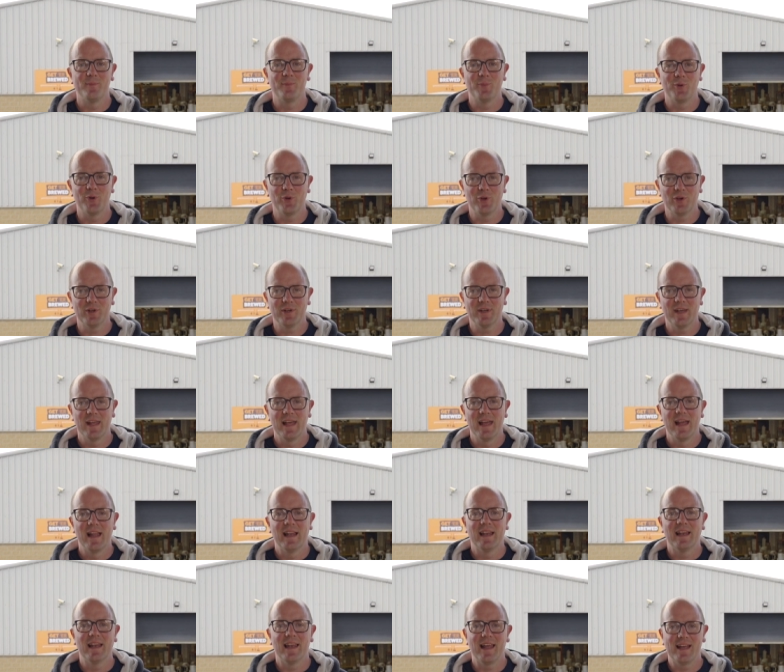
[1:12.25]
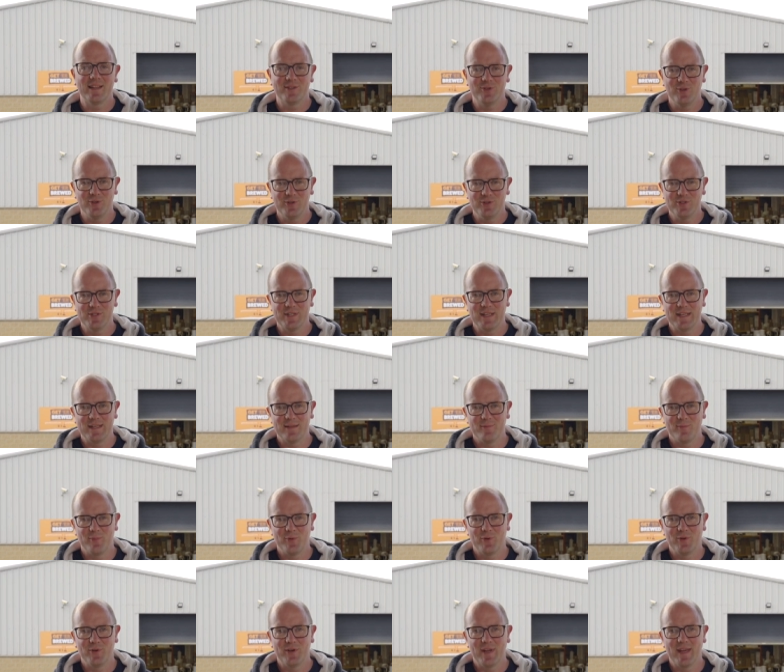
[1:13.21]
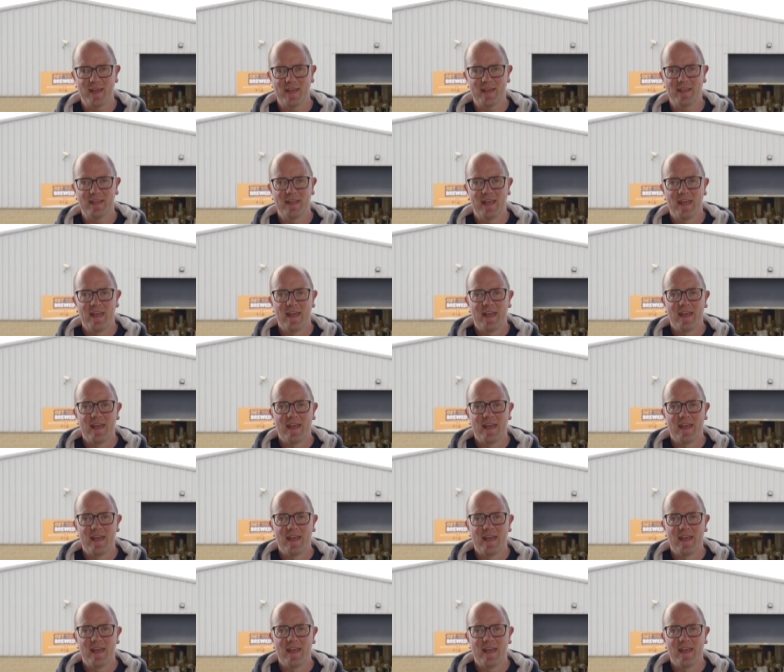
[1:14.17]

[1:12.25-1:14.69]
brew it, let you see the brew day,